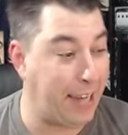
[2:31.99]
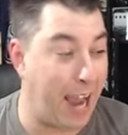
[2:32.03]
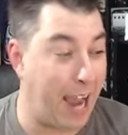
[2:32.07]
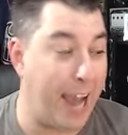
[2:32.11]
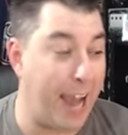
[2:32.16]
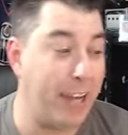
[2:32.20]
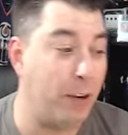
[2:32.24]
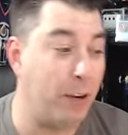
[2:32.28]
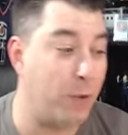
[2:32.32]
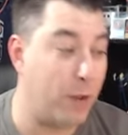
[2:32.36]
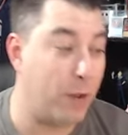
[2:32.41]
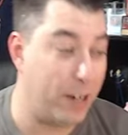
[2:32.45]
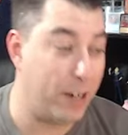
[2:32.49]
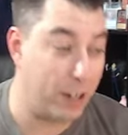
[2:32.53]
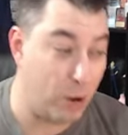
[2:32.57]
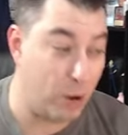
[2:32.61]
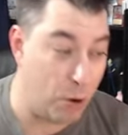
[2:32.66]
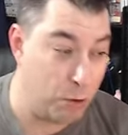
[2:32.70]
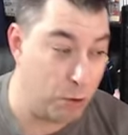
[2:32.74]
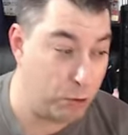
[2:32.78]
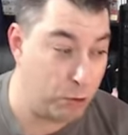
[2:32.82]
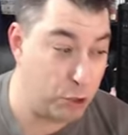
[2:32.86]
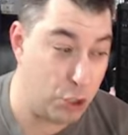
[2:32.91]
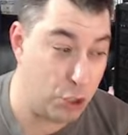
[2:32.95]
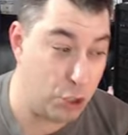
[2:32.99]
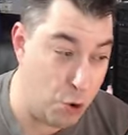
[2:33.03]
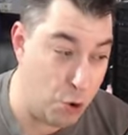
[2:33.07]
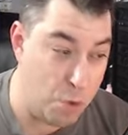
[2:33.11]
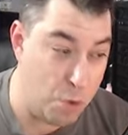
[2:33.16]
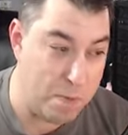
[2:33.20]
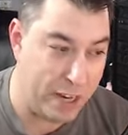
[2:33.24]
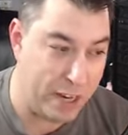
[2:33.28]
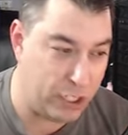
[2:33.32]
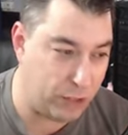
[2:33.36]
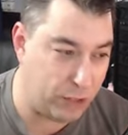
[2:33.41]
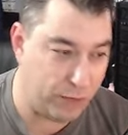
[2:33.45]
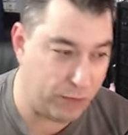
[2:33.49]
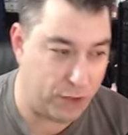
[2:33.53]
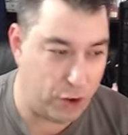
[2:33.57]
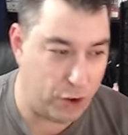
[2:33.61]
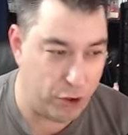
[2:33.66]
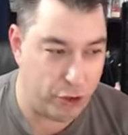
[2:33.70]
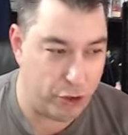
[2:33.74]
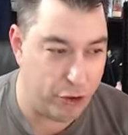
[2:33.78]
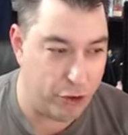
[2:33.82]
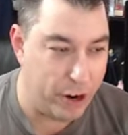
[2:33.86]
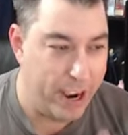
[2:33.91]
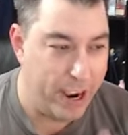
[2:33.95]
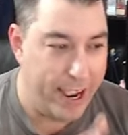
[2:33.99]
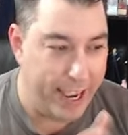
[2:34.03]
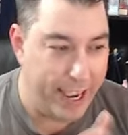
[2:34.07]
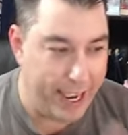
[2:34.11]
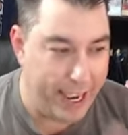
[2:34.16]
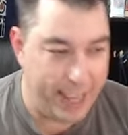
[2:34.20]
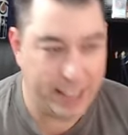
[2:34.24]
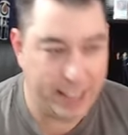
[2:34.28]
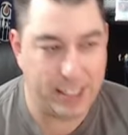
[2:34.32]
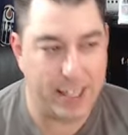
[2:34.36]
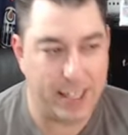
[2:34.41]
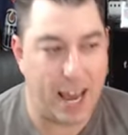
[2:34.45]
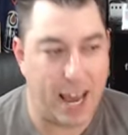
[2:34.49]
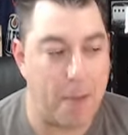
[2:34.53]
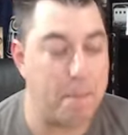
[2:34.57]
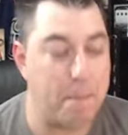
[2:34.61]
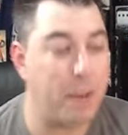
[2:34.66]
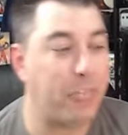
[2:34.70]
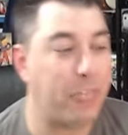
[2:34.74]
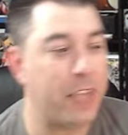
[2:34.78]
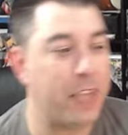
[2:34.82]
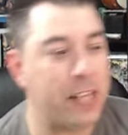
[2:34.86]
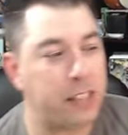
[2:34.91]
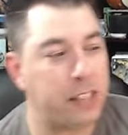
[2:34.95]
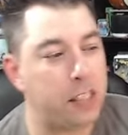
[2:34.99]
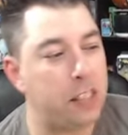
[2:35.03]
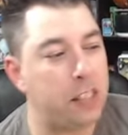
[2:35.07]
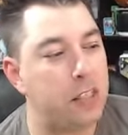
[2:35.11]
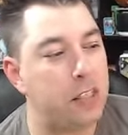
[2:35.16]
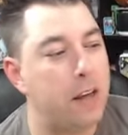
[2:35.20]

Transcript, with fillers: I don't want to go too much further into that. But this is